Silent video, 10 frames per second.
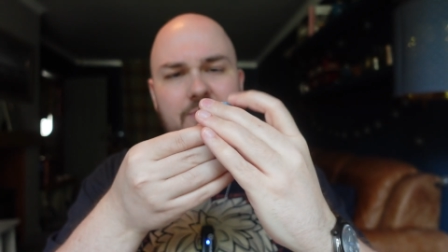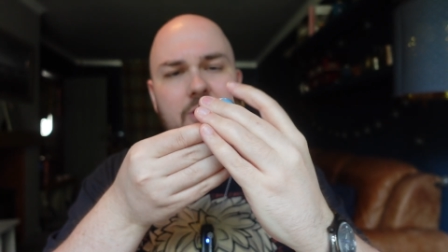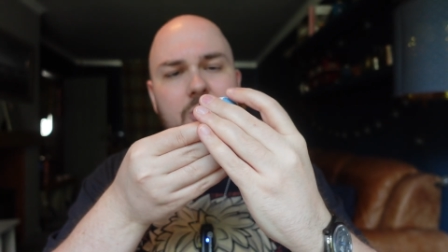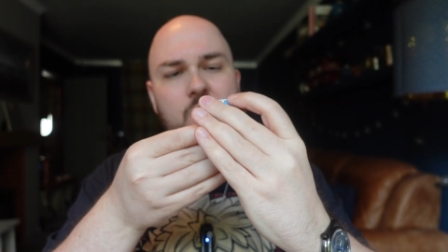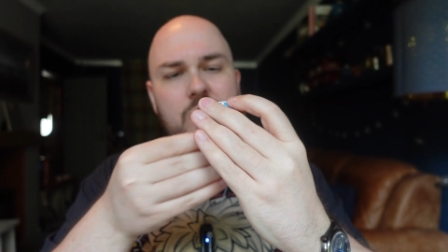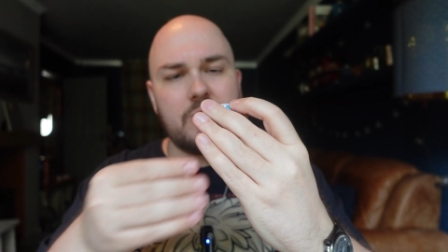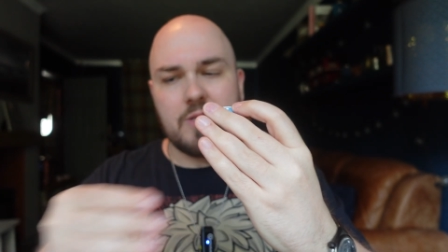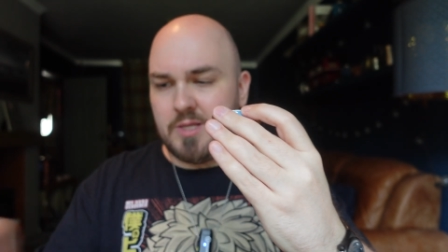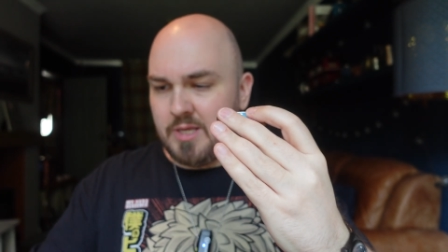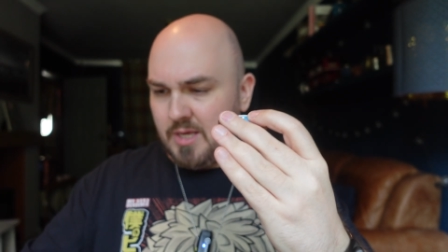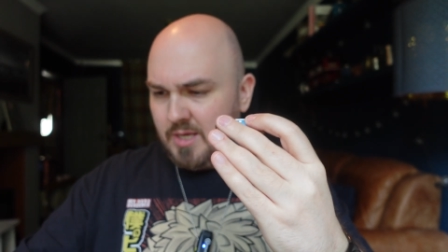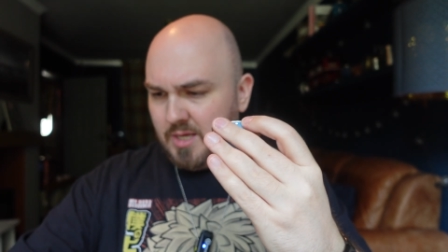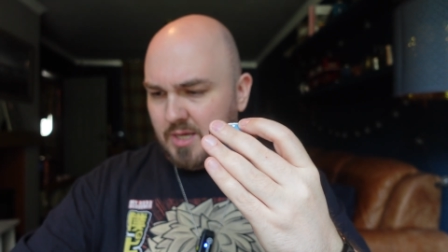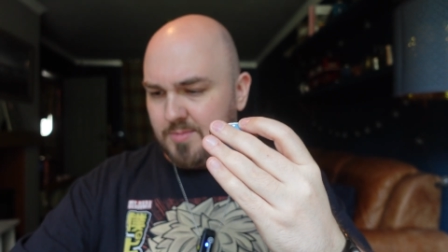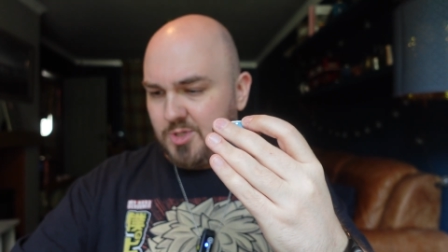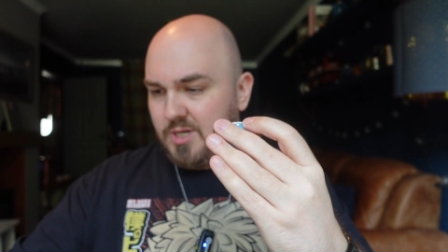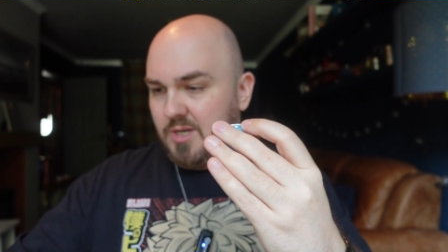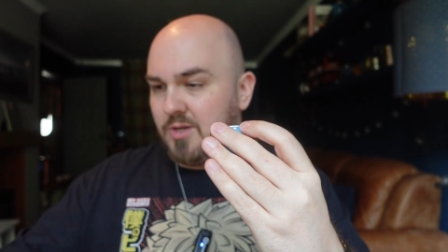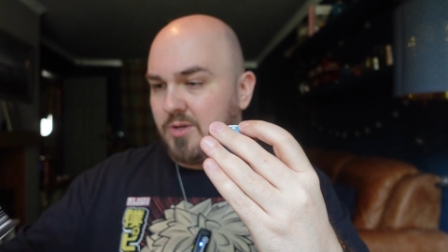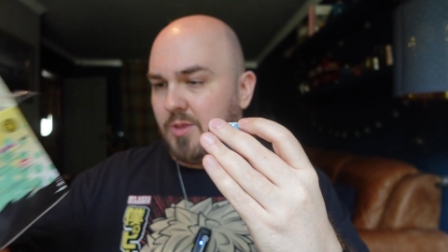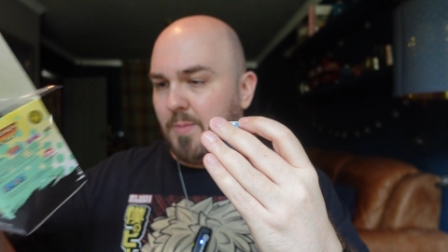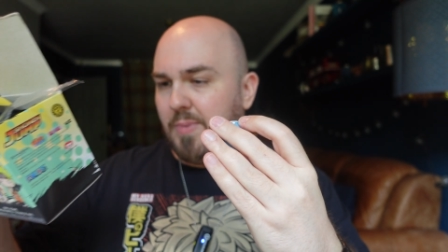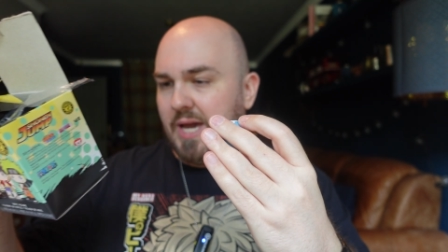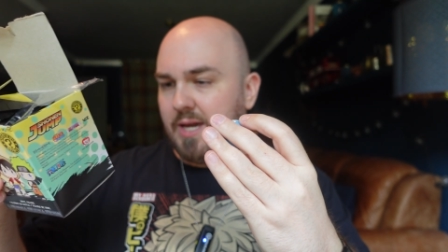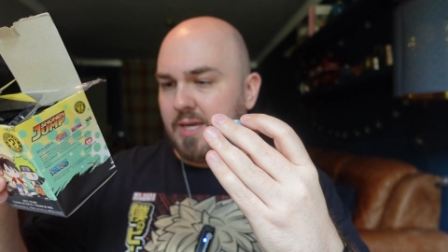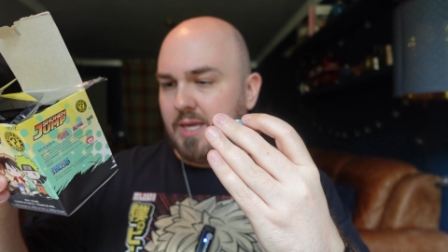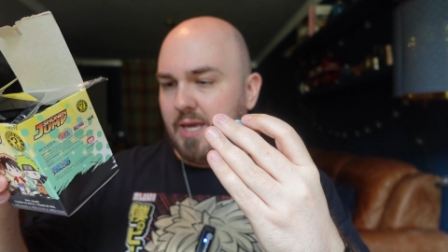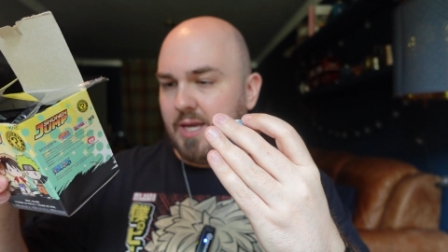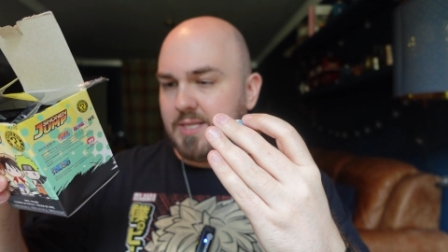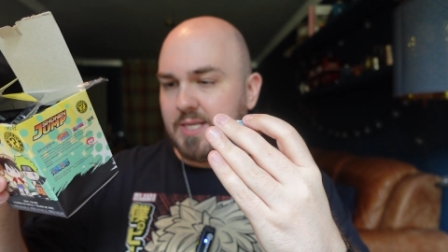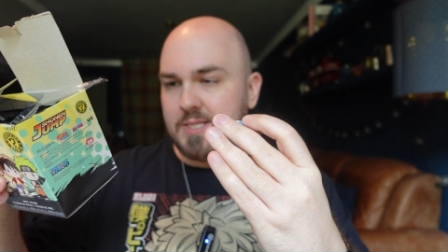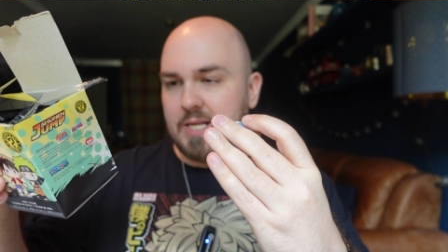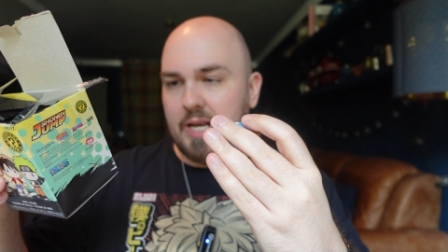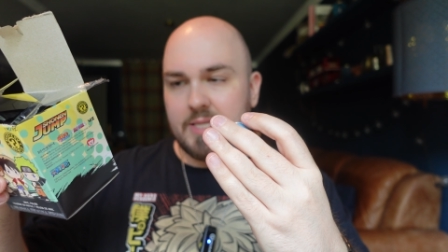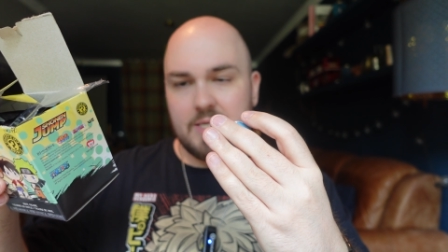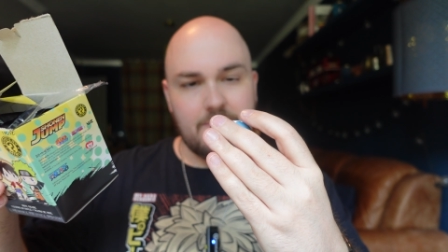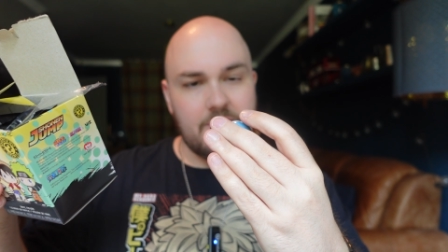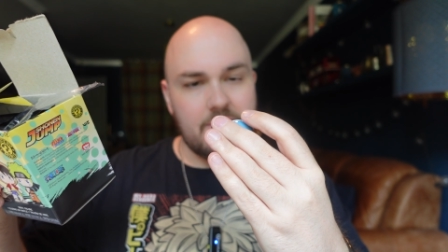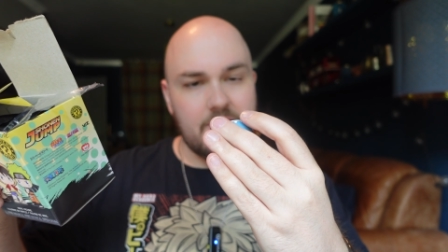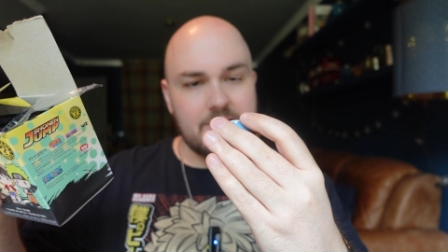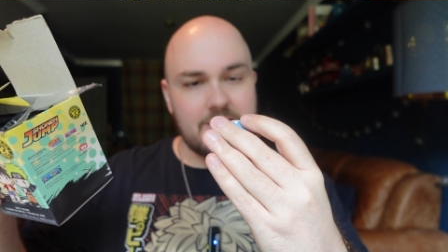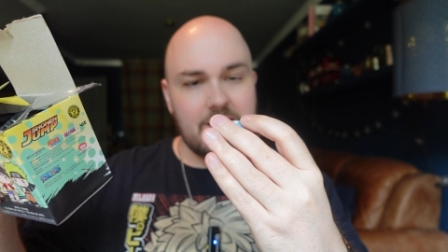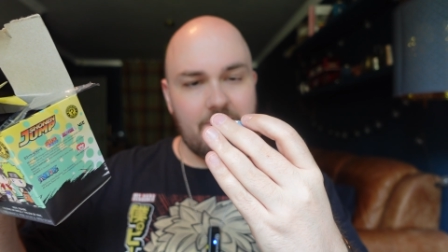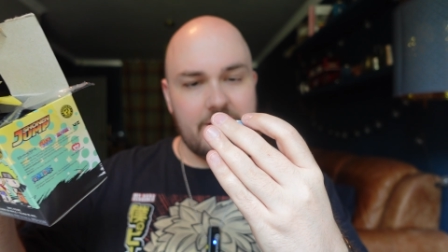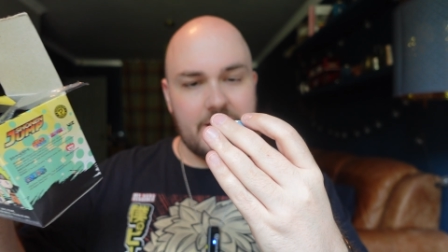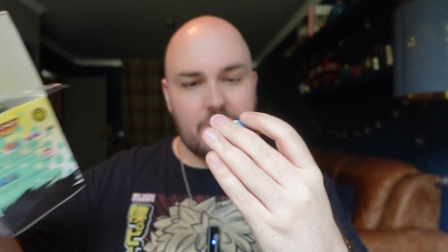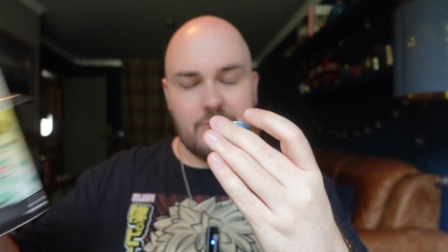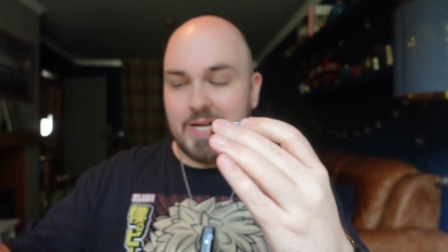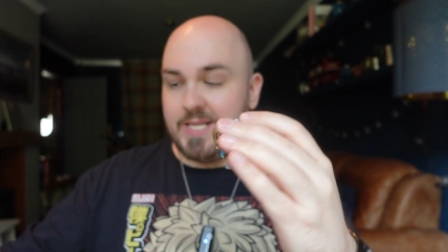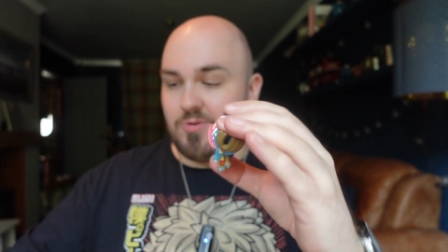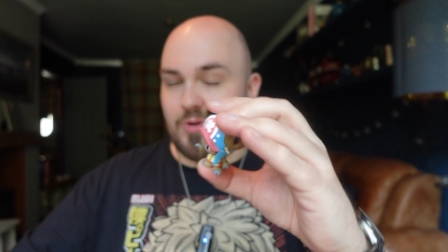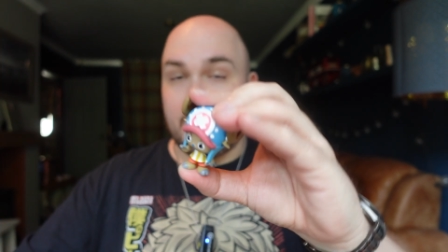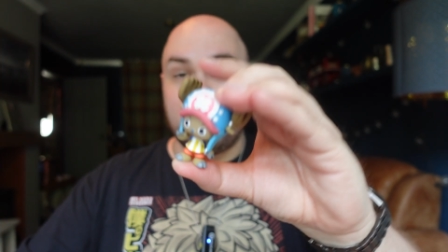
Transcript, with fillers: version I'm just gonna look on the back yeah it says glitter but there's definitely no glitter on